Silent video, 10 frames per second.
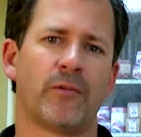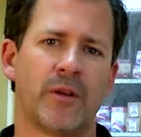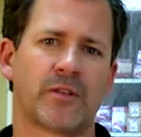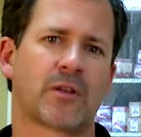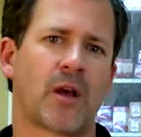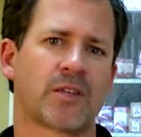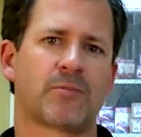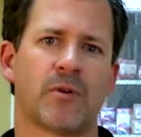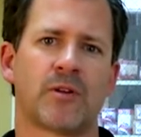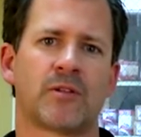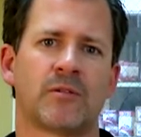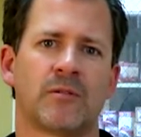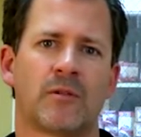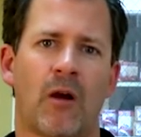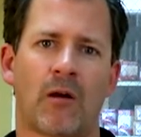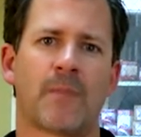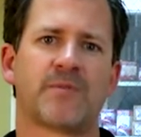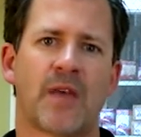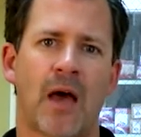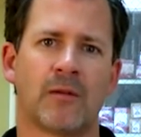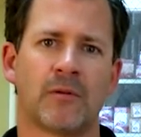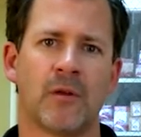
reason customers are upset.